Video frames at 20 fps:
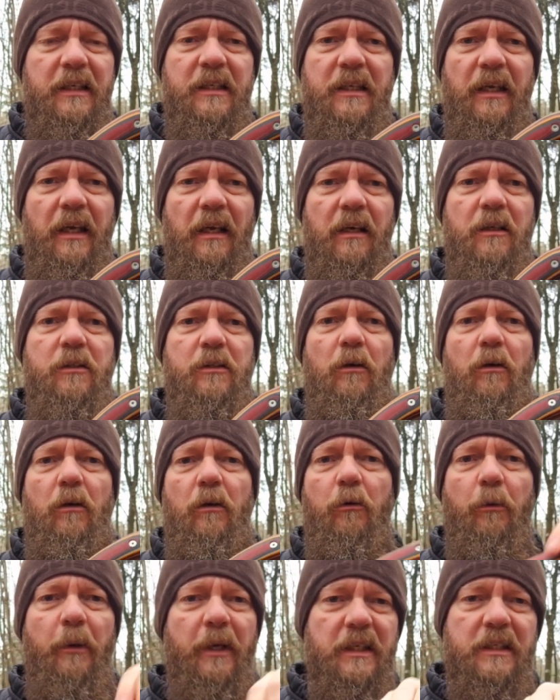scales or
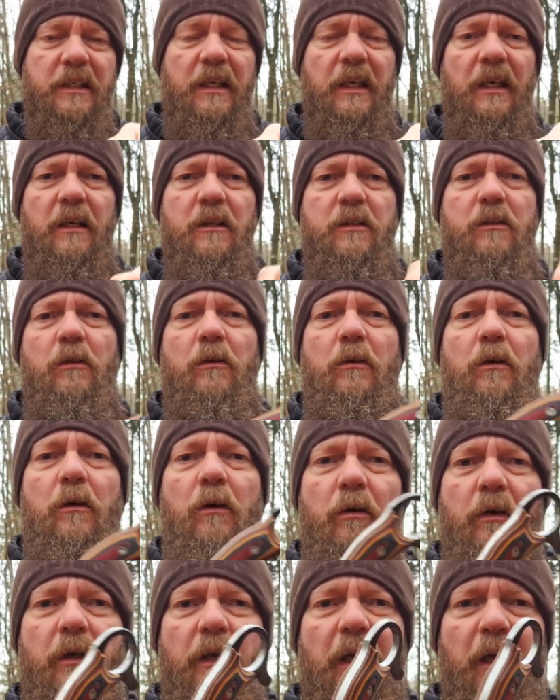green scales
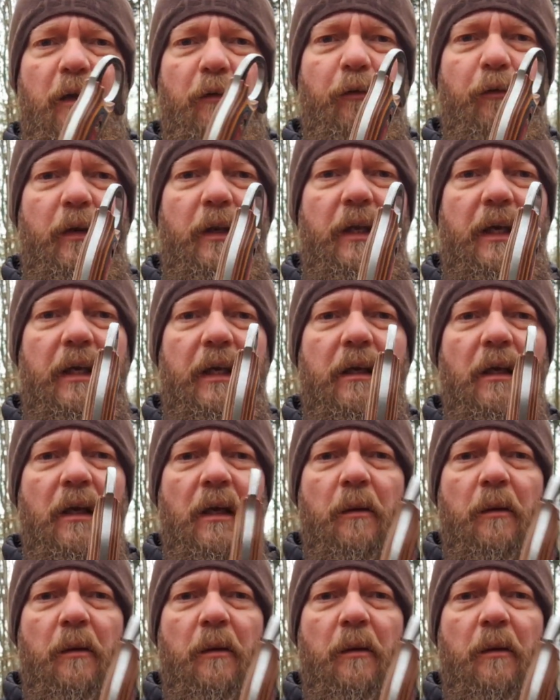on a knife on that,